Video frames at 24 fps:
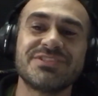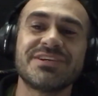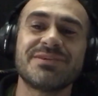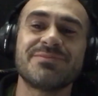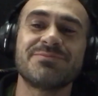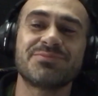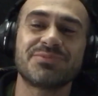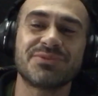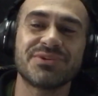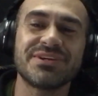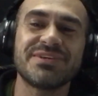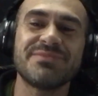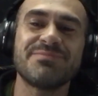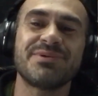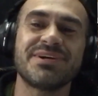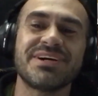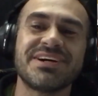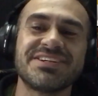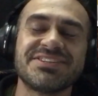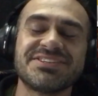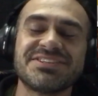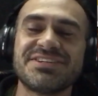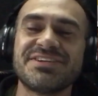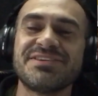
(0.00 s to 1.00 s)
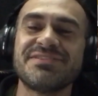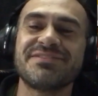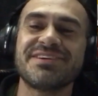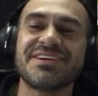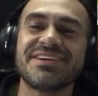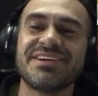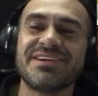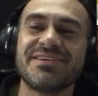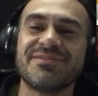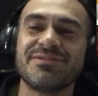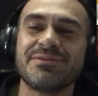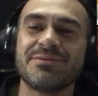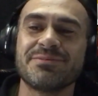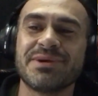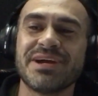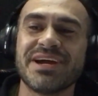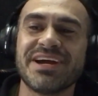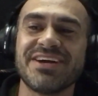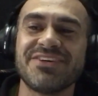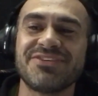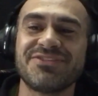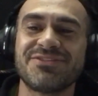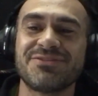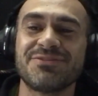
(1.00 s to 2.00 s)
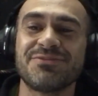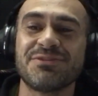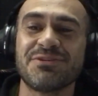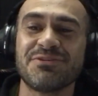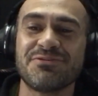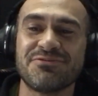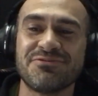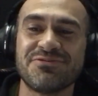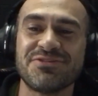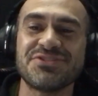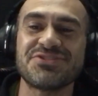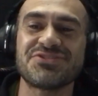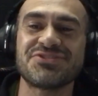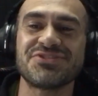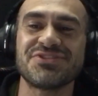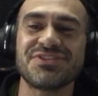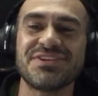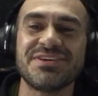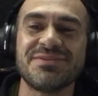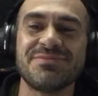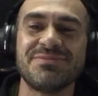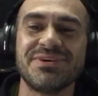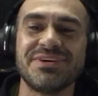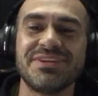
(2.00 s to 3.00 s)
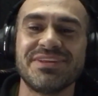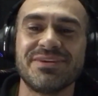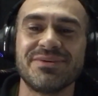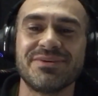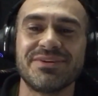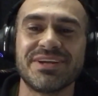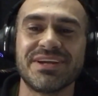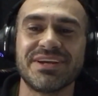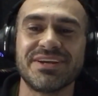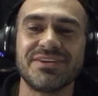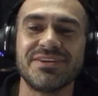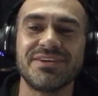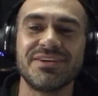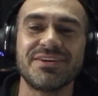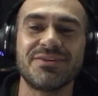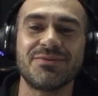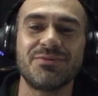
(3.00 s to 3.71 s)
I'm pretty positive I never passed officially, but they were like, look,